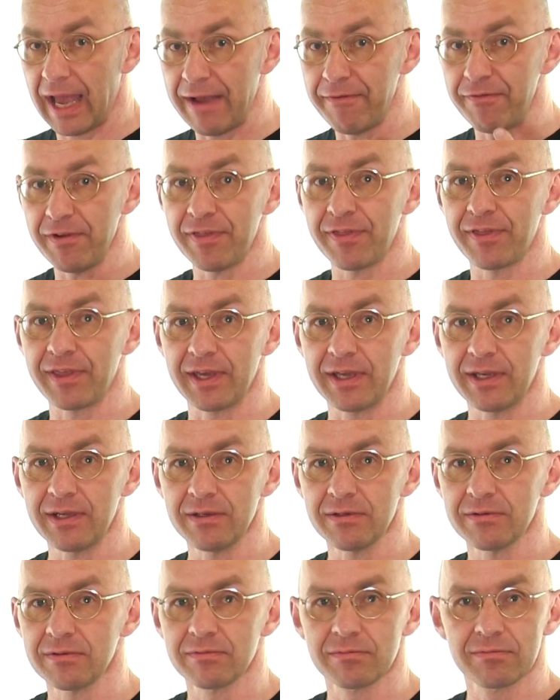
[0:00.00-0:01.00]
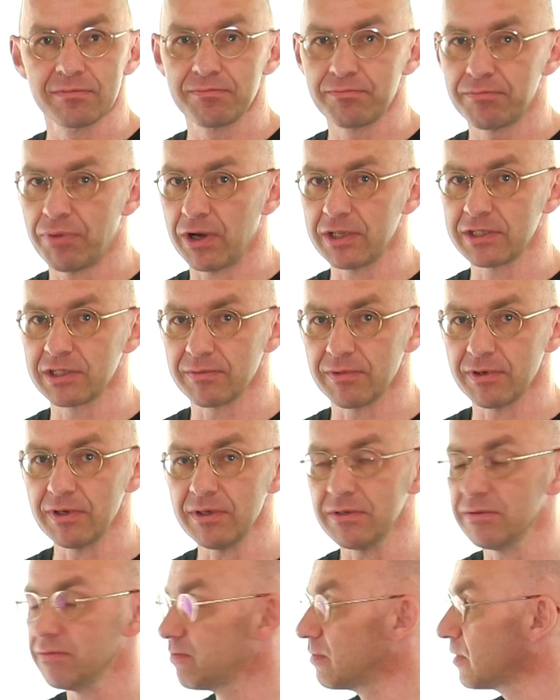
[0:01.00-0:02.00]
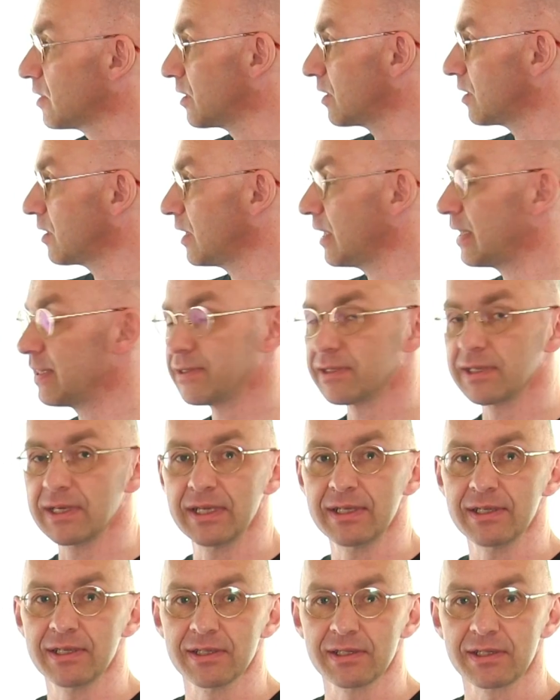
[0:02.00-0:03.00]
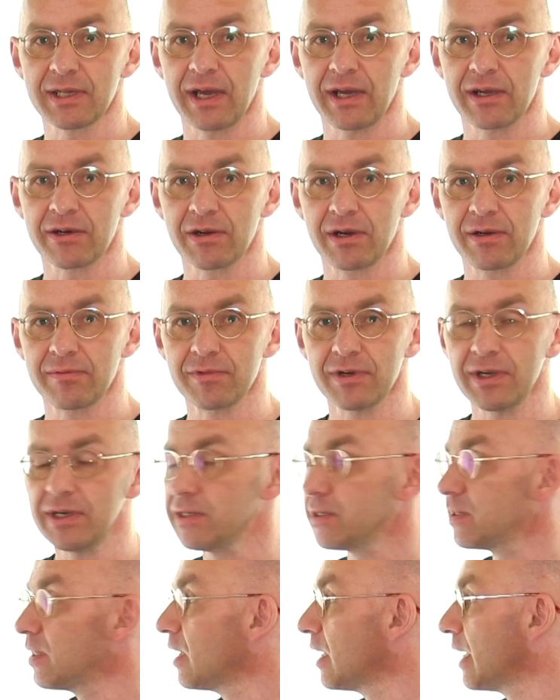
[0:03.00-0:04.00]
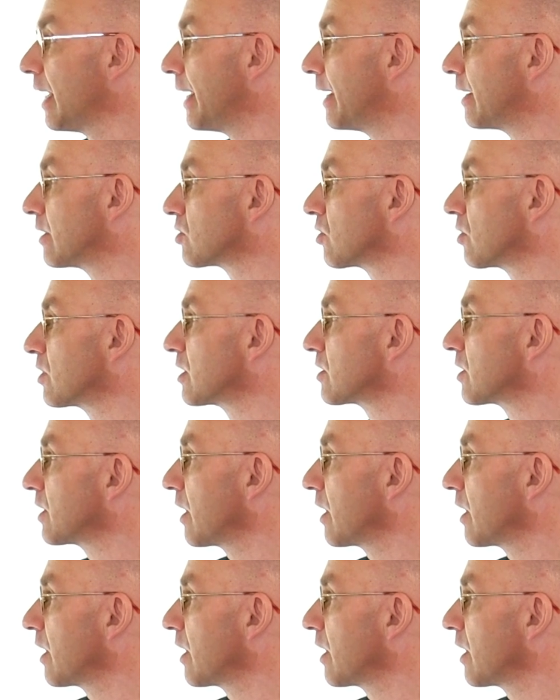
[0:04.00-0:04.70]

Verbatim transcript: everything possible is in this diagram, right? Uh, so here's